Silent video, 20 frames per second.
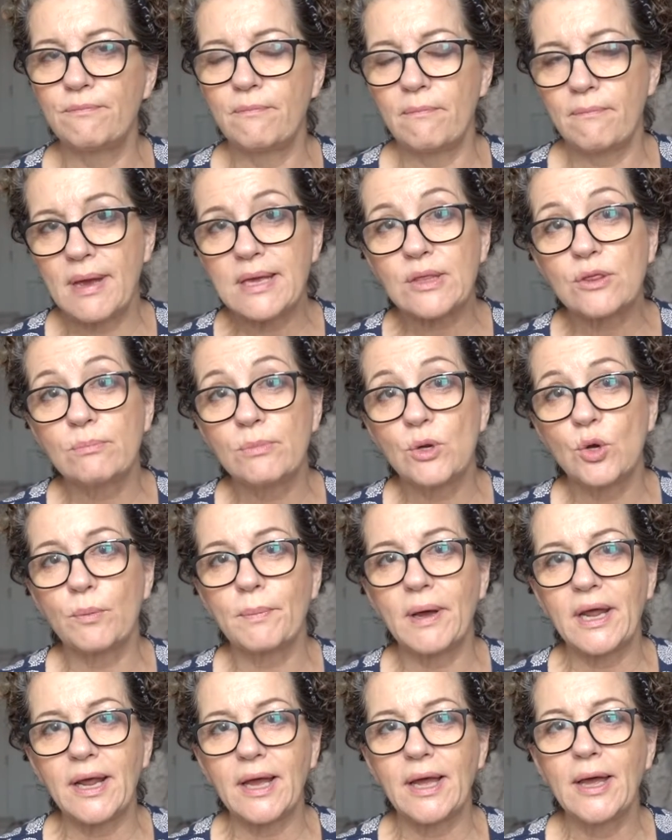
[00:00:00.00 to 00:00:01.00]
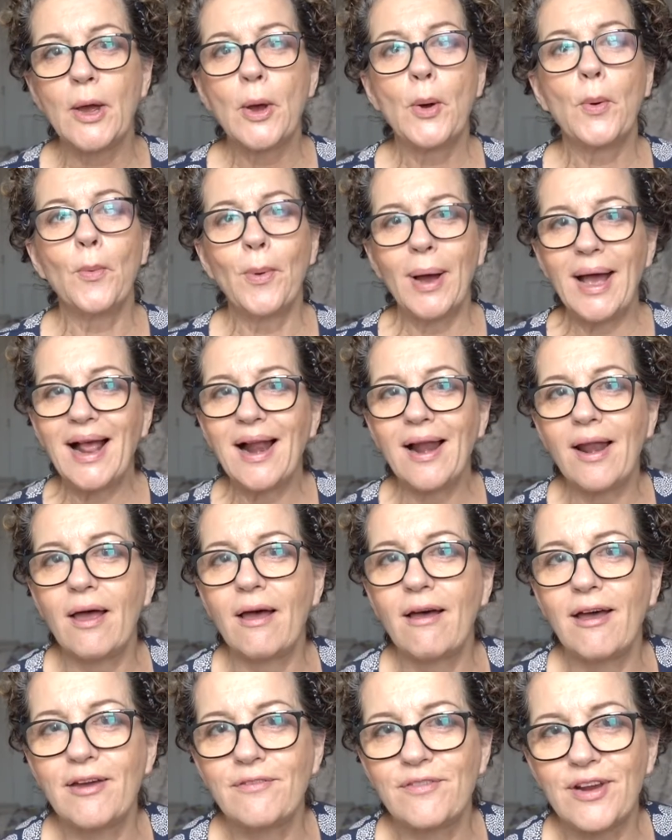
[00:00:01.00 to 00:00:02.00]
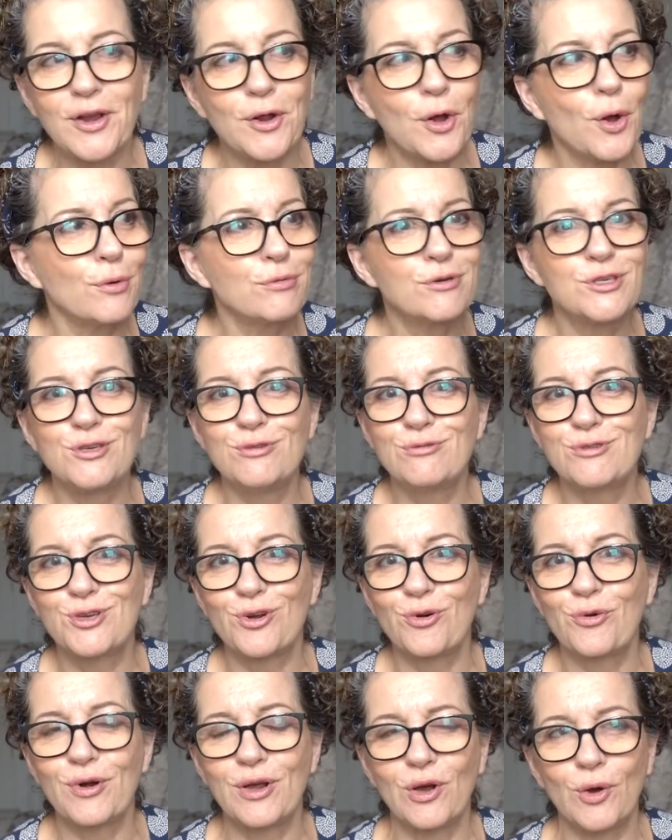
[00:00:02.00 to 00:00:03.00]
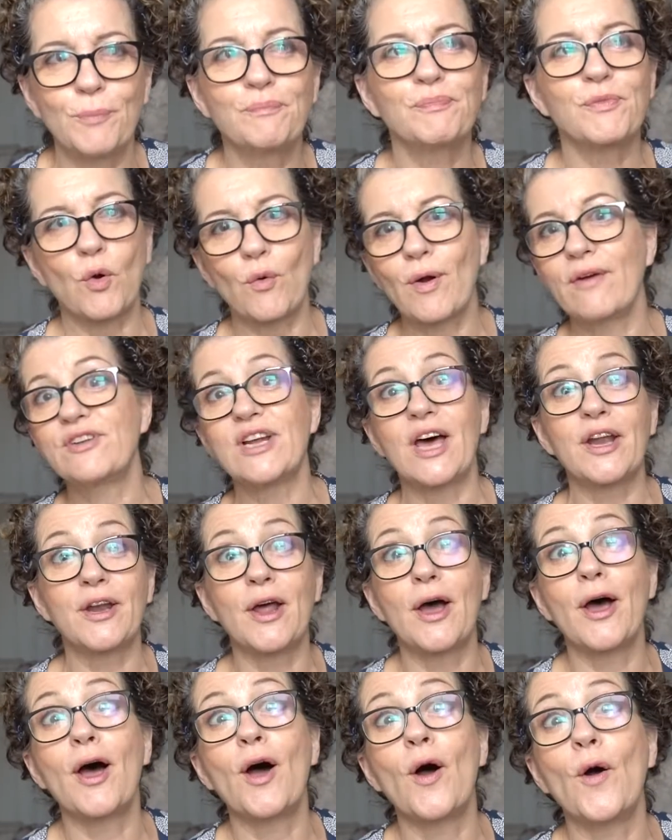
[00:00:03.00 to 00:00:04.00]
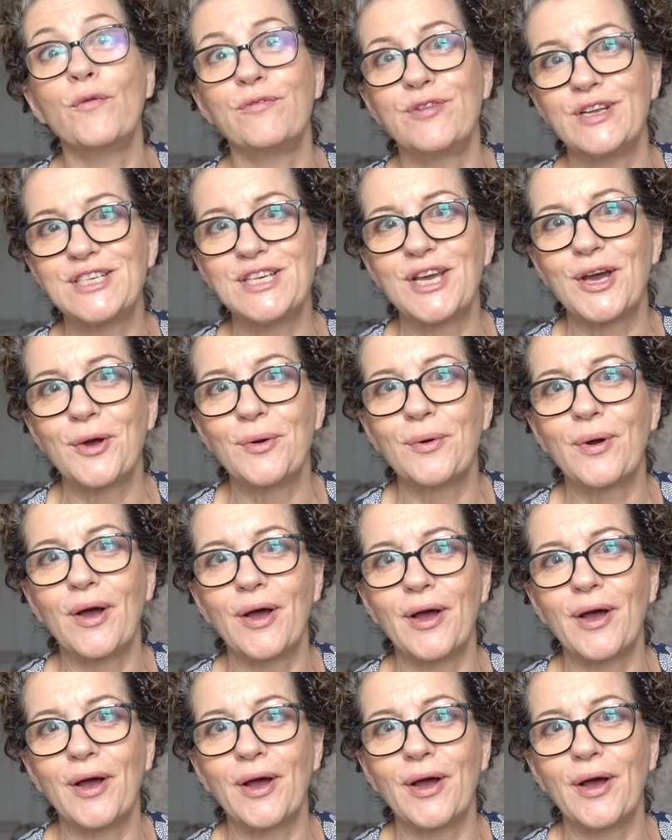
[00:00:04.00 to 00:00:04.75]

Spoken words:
make them look better? Well, I've done a whole tutorial, or I've done a whole video.